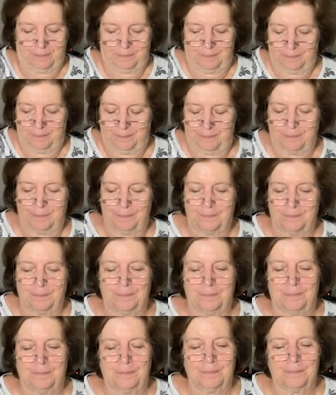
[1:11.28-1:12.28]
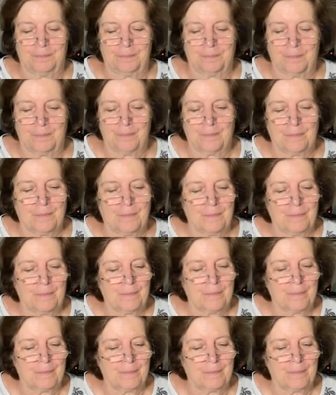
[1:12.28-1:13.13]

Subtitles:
Nothing is said.